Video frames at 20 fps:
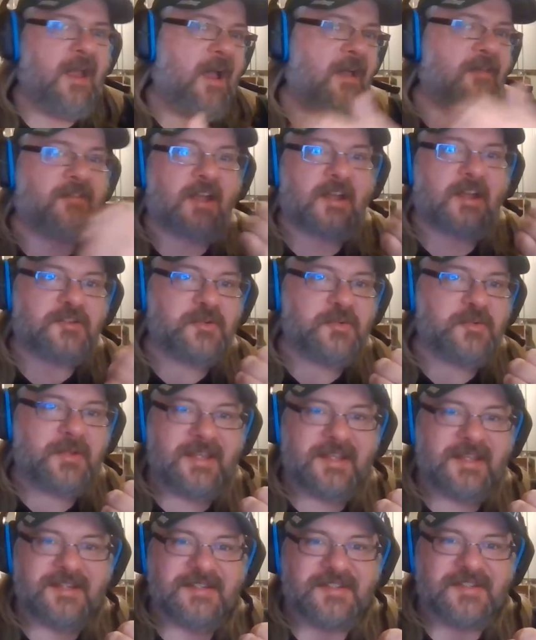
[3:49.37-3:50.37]
I've got two
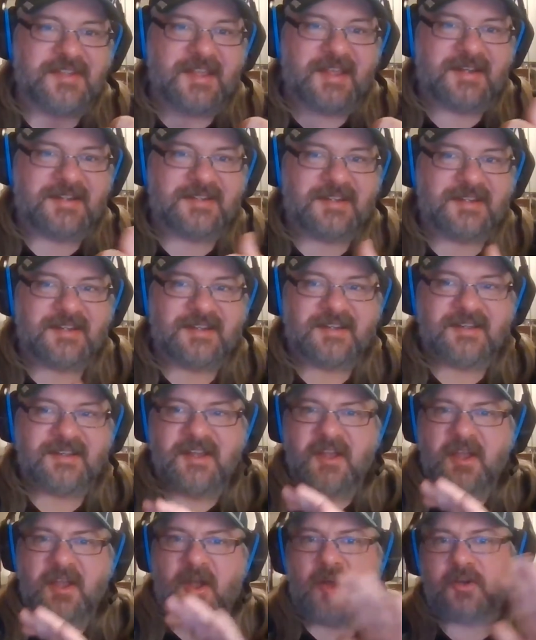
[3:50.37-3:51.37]
kids that uh,
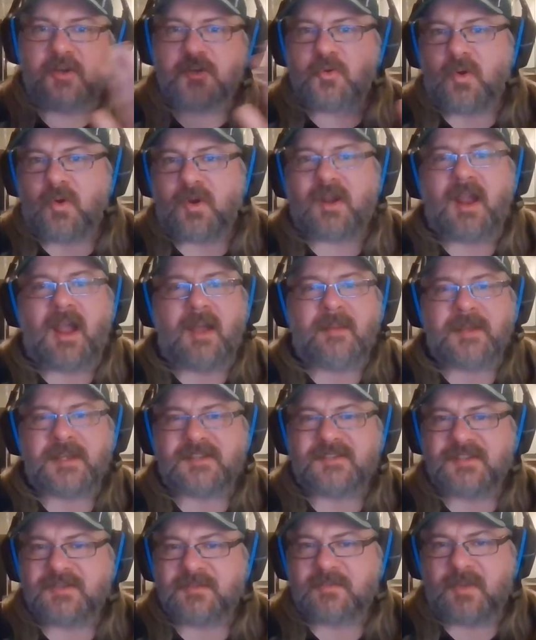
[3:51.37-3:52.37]
adore
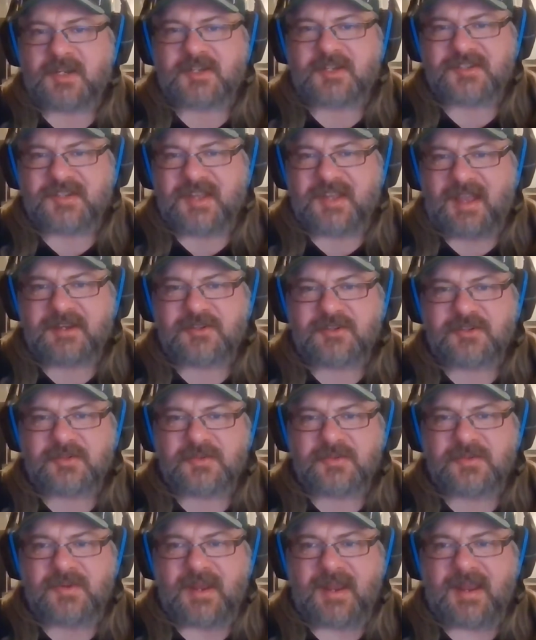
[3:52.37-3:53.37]
comics as much as I
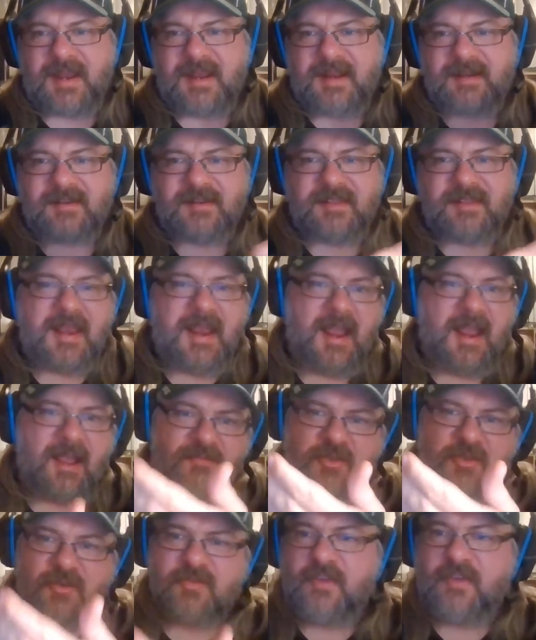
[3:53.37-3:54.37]
do, and they
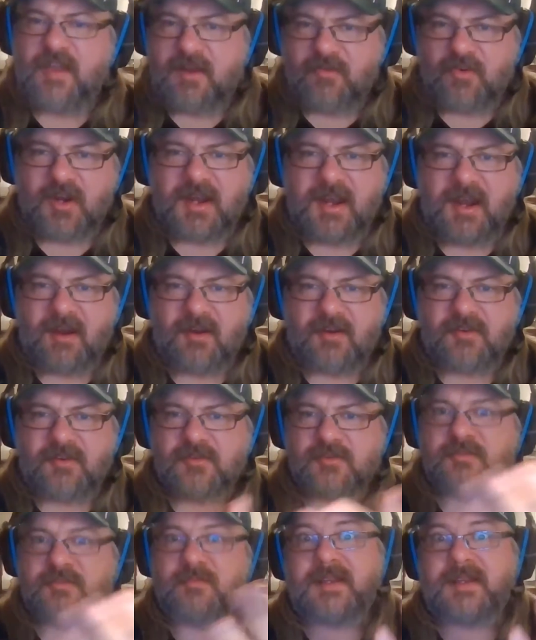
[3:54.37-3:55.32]
have their favorite characters.